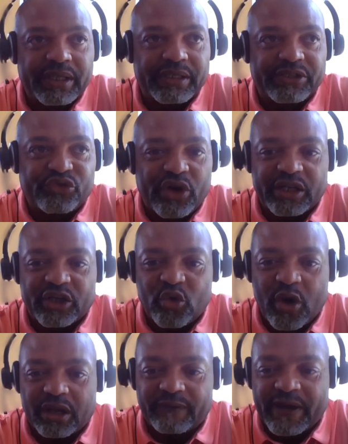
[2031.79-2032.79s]
He's trying to
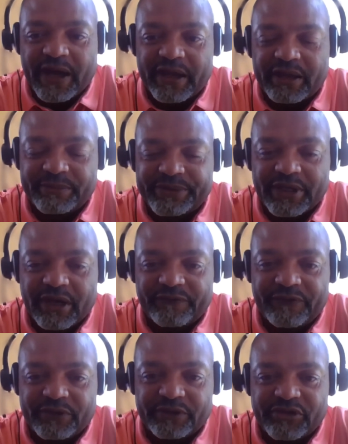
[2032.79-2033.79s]
qualify
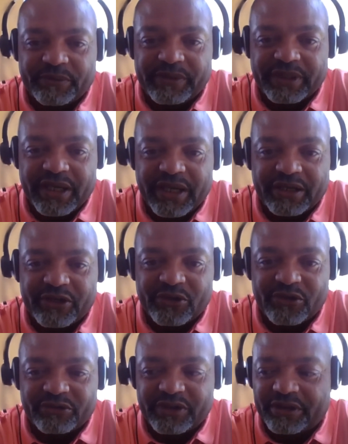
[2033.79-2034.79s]
himself for the trip to
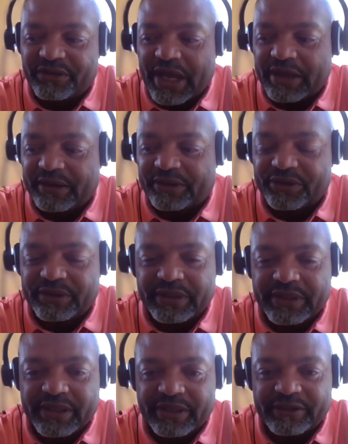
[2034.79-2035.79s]
Cancun and fly right. to
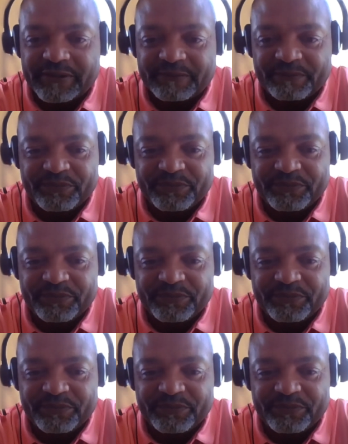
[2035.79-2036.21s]
30 days.